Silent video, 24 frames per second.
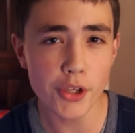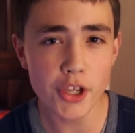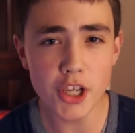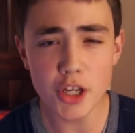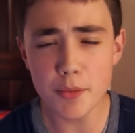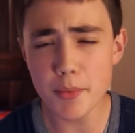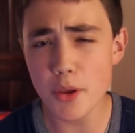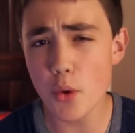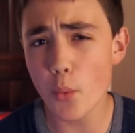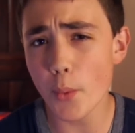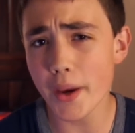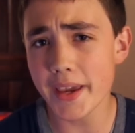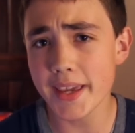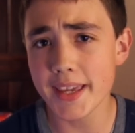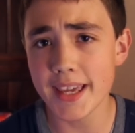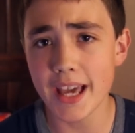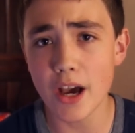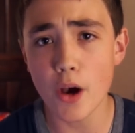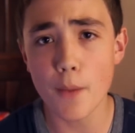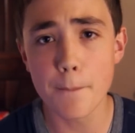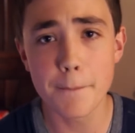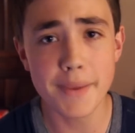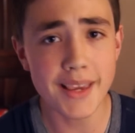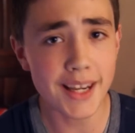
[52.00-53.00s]
or are you going to be waiting
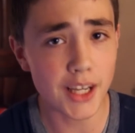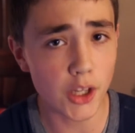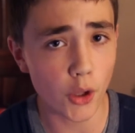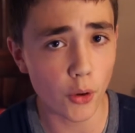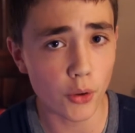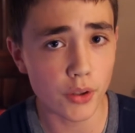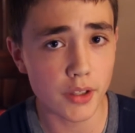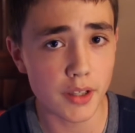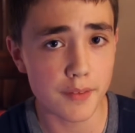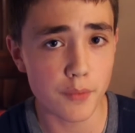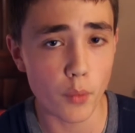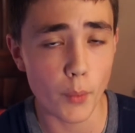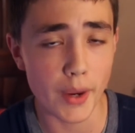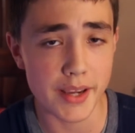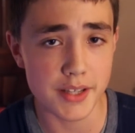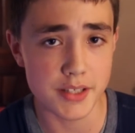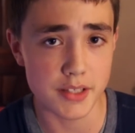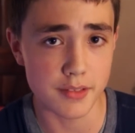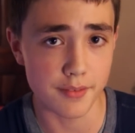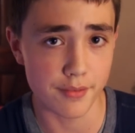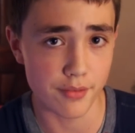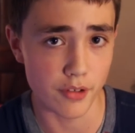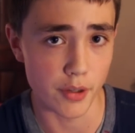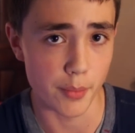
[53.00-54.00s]
out a bit longer for
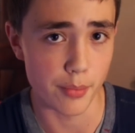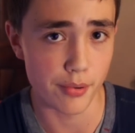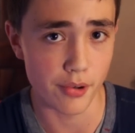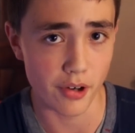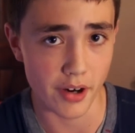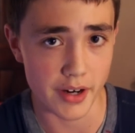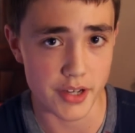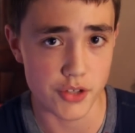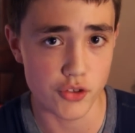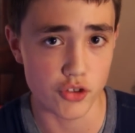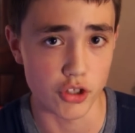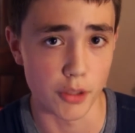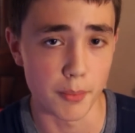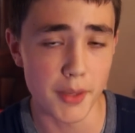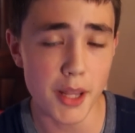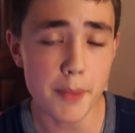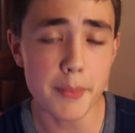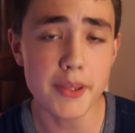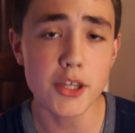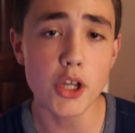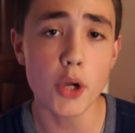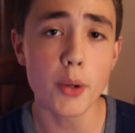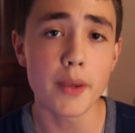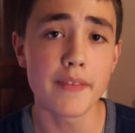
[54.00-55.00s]
waiting for a price drop? Let
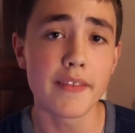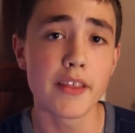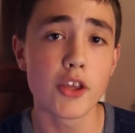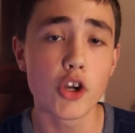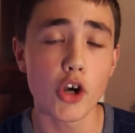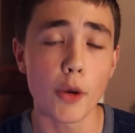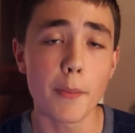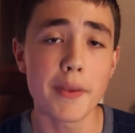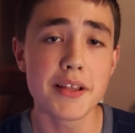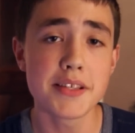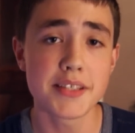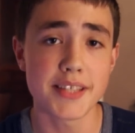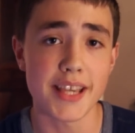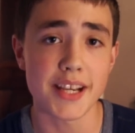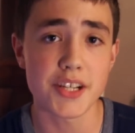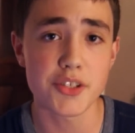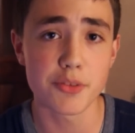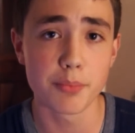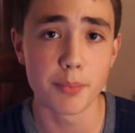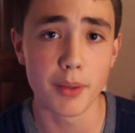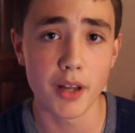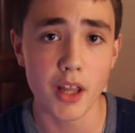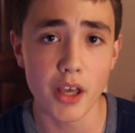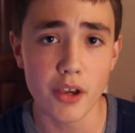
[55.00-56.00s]
me know in the comment
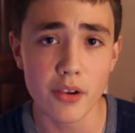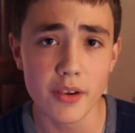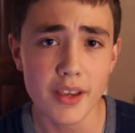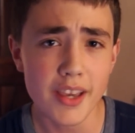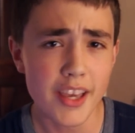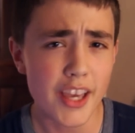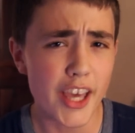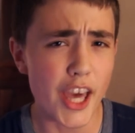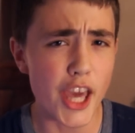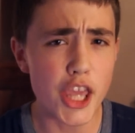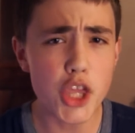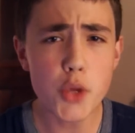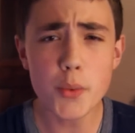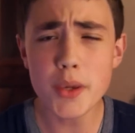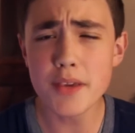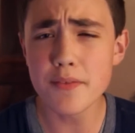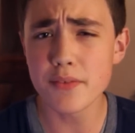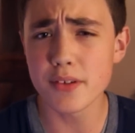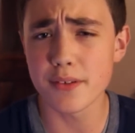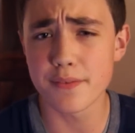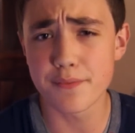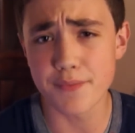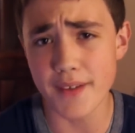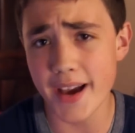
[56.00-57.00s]
section below. Are you
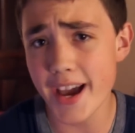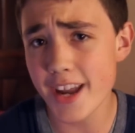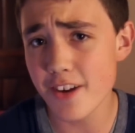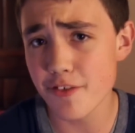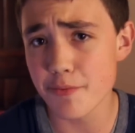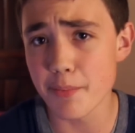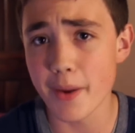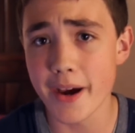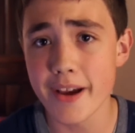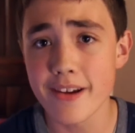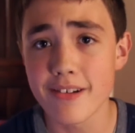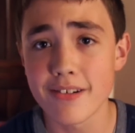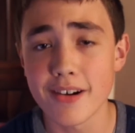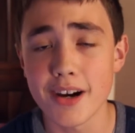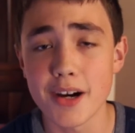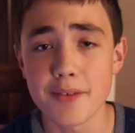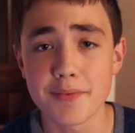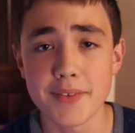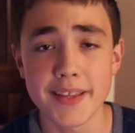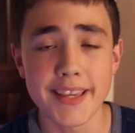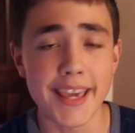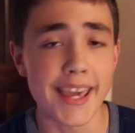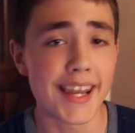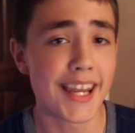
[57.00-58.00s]
even a fan of
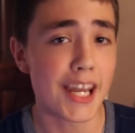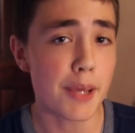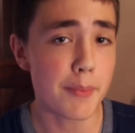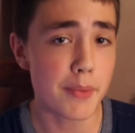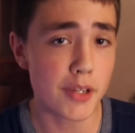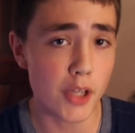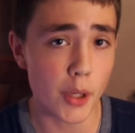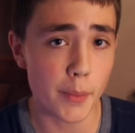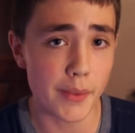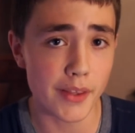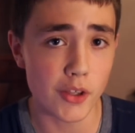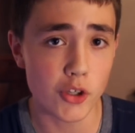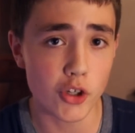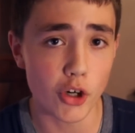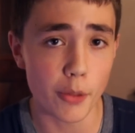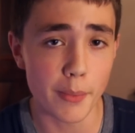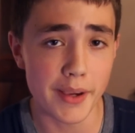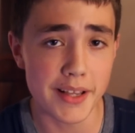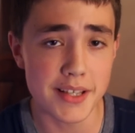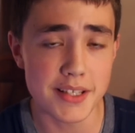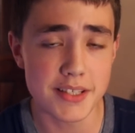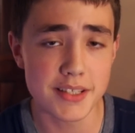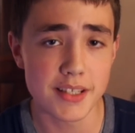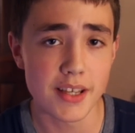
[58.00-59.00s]
Minecraft? Again, let me know in the
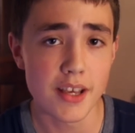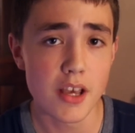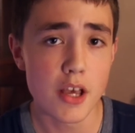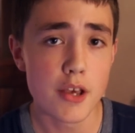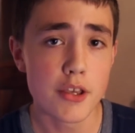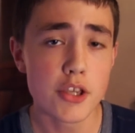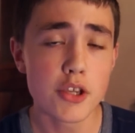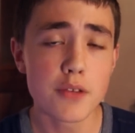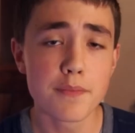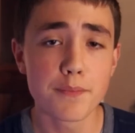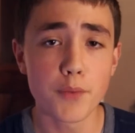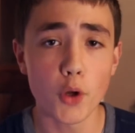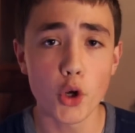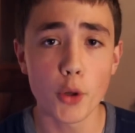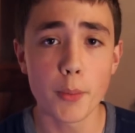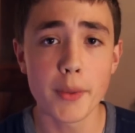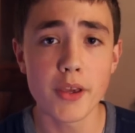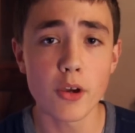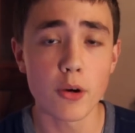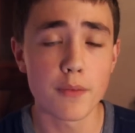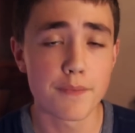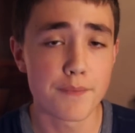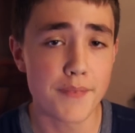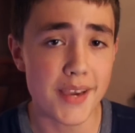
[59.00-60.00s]
comments. You can follow
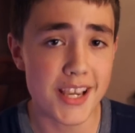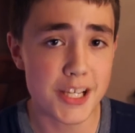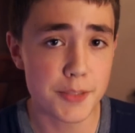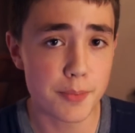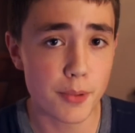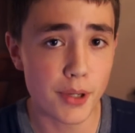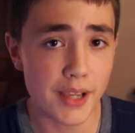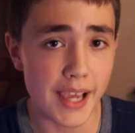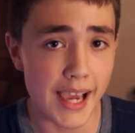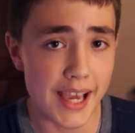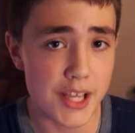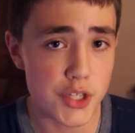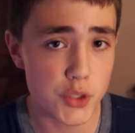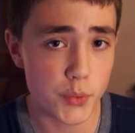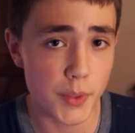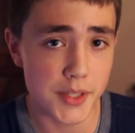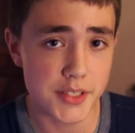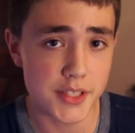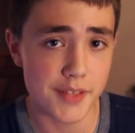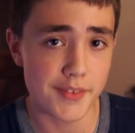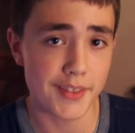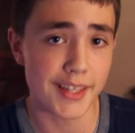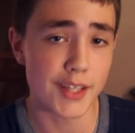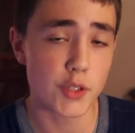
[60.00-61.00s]
me on Facebook and
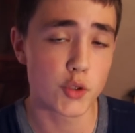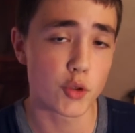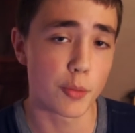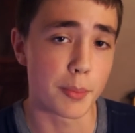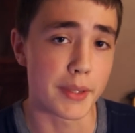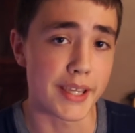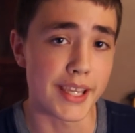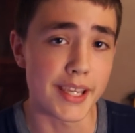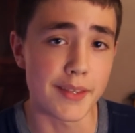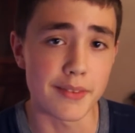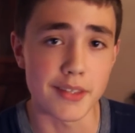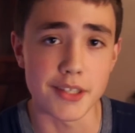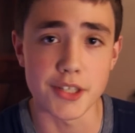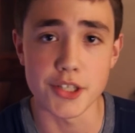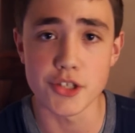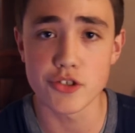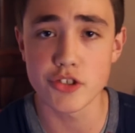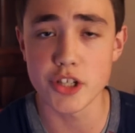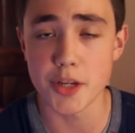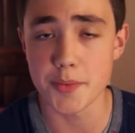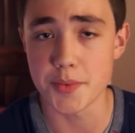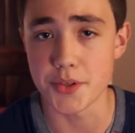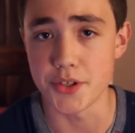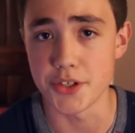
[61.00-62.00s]
Twitter, the links will be in the
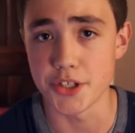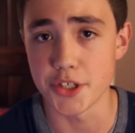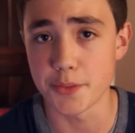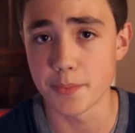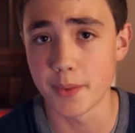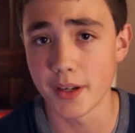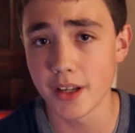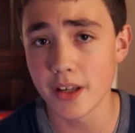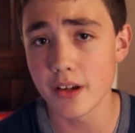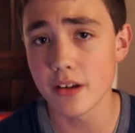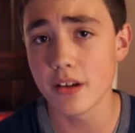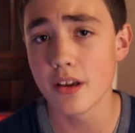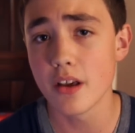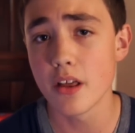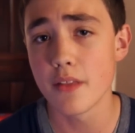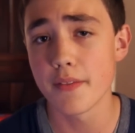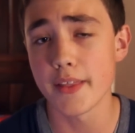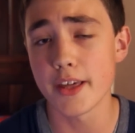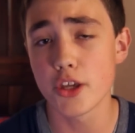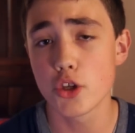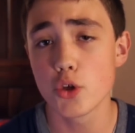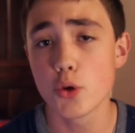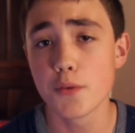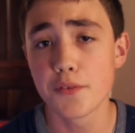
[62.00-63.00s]
description just below.
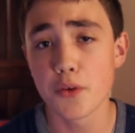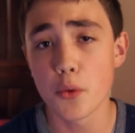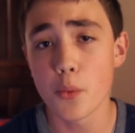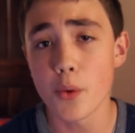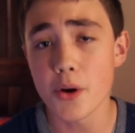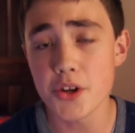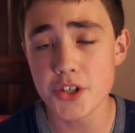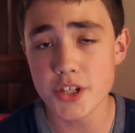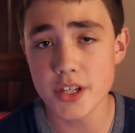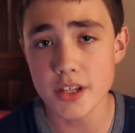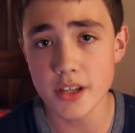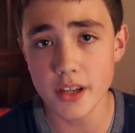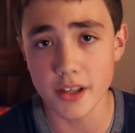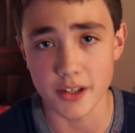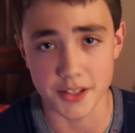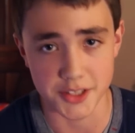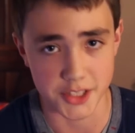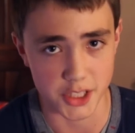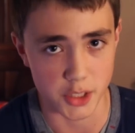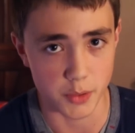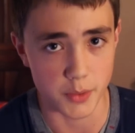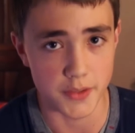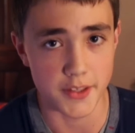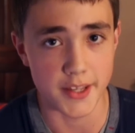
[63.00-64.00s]
Thank you for watching, and I'll
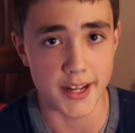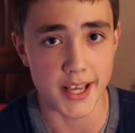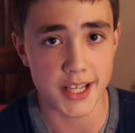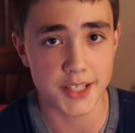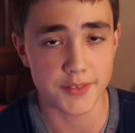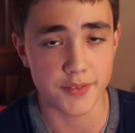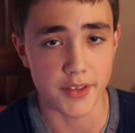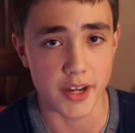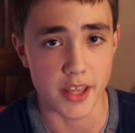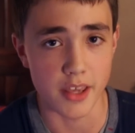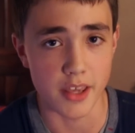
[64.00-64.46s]
see you in the next